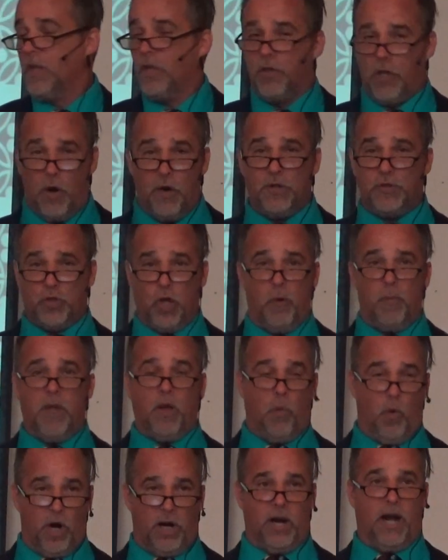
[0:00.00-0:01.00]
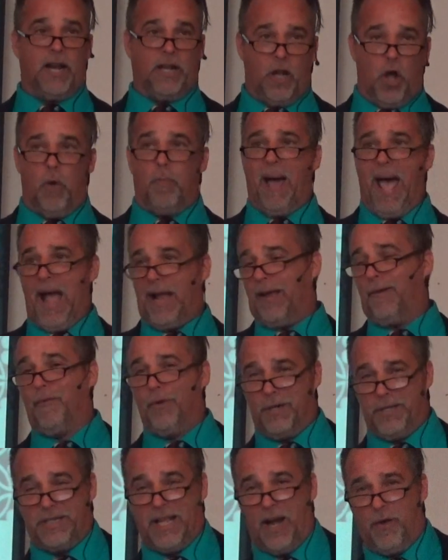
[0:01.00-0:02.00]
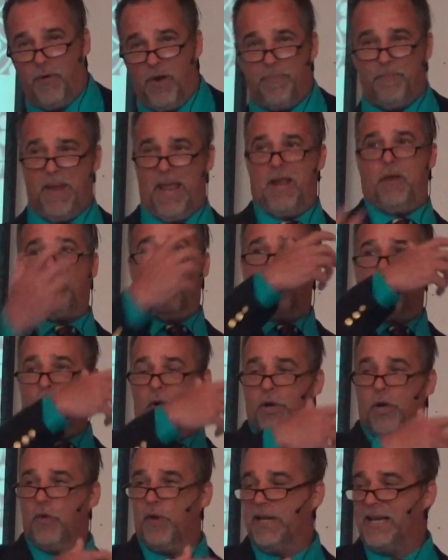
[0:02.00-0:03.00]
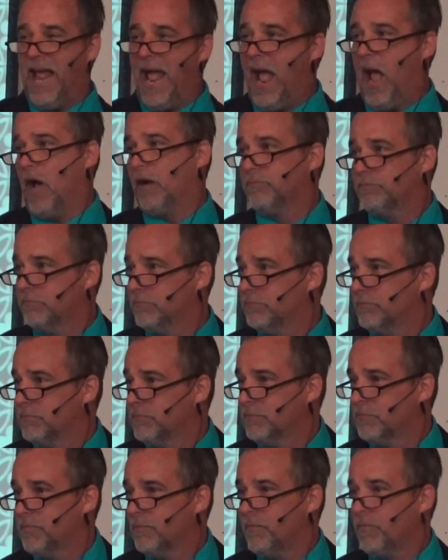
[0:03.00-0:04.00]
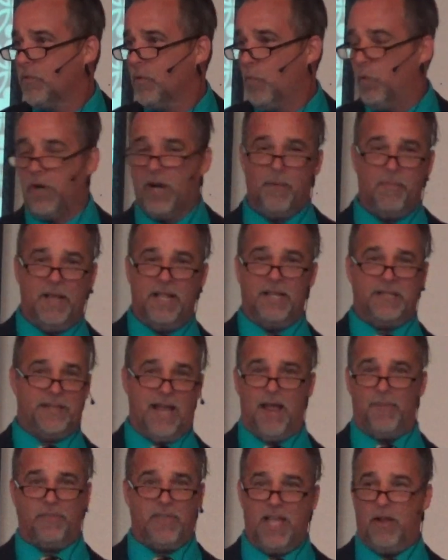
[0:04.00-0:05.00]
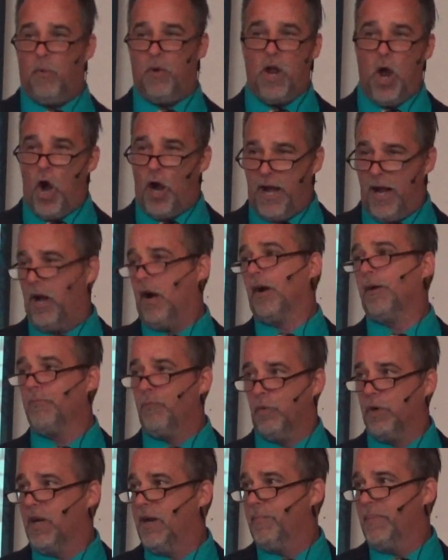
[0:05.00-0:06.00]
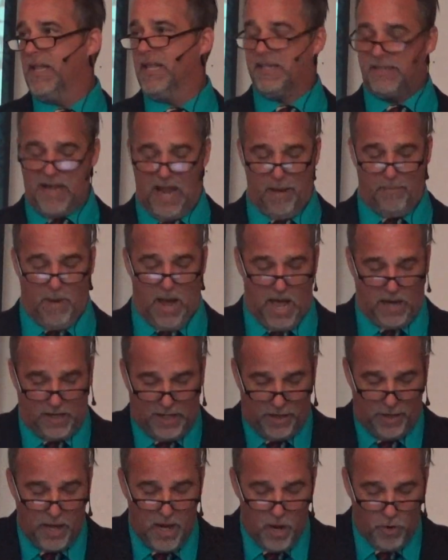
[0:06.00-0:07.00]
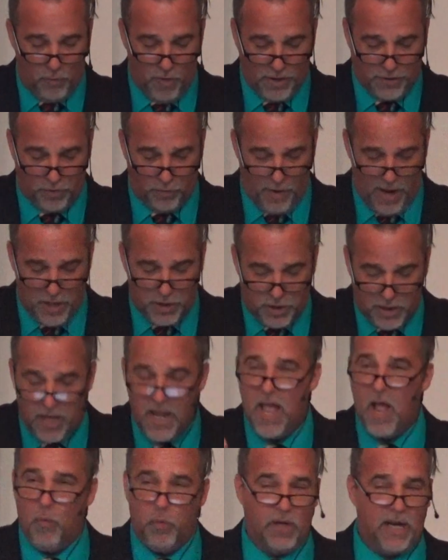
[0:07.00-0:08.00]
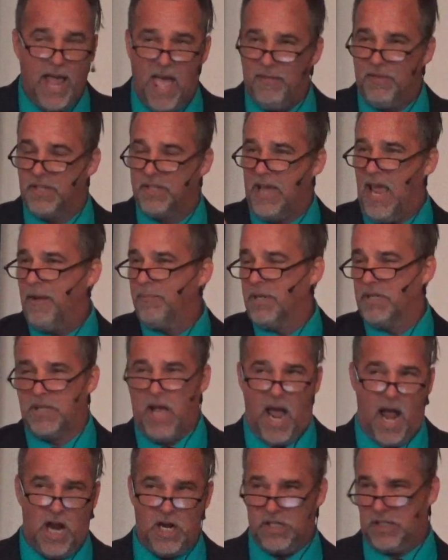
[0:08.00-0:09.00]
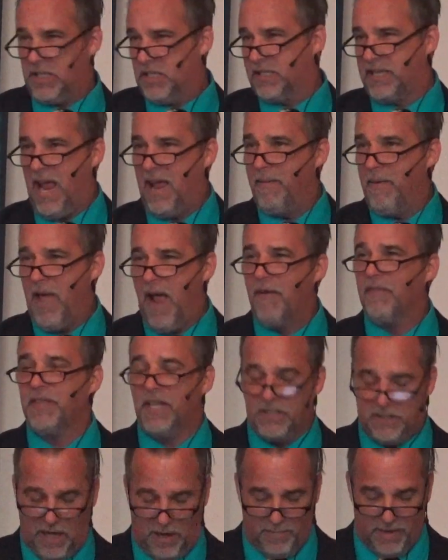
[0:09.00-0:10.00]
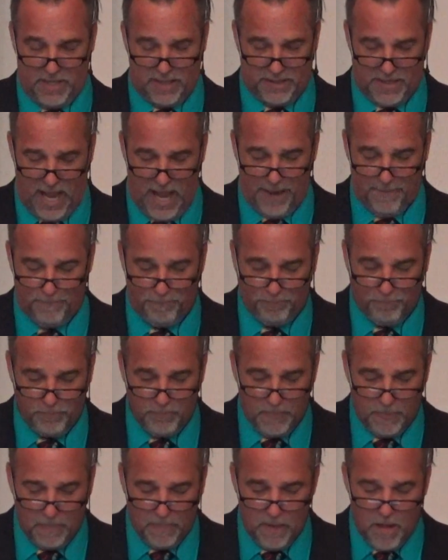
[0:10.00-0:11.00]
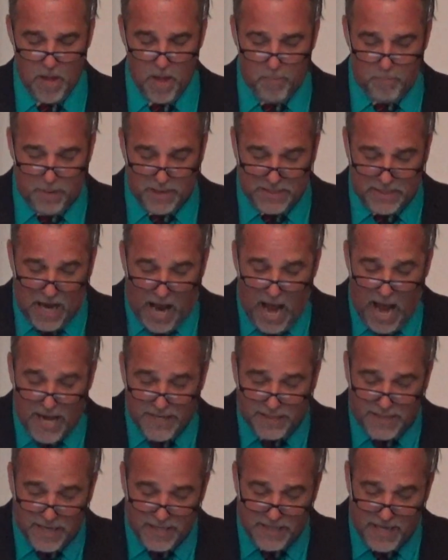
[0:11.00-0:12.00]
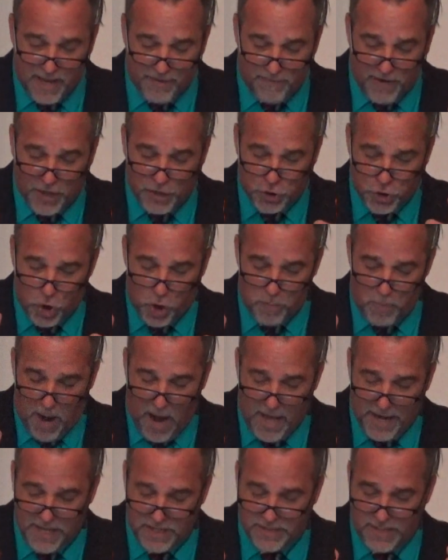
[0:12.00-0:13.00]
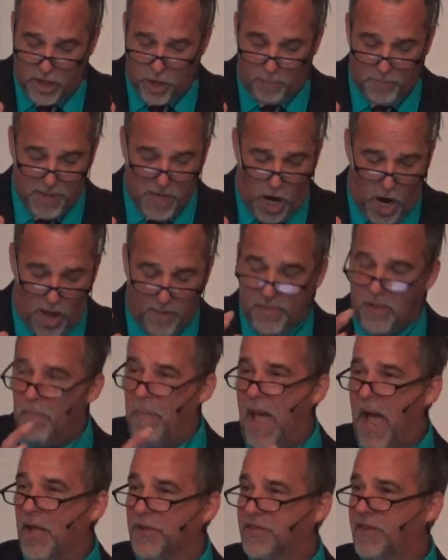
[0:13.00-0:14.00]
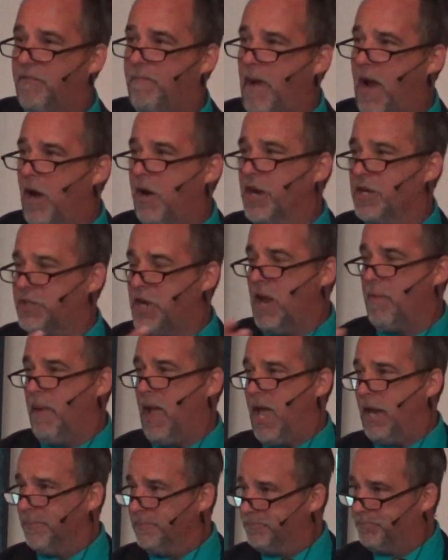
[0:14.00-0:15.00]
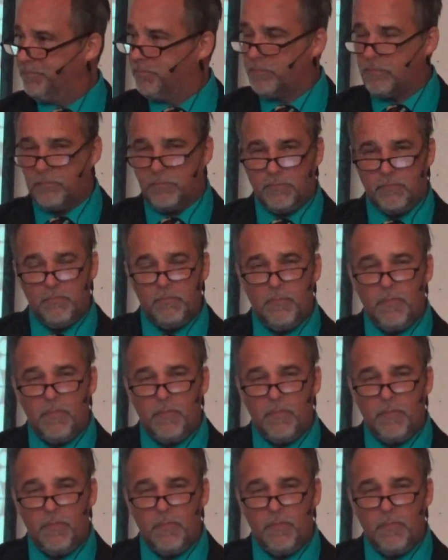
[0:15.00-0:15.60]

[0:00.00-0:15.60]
They're assuming we're going to go back and we're just going to repeat what we're doing now. We're going to be the same thing we are here. We're going to be the same bodily resurrection. We're going to have the same desires, everything's going to be the same. But God can give us new bodies that are beyond the bounds of marriage. Amen?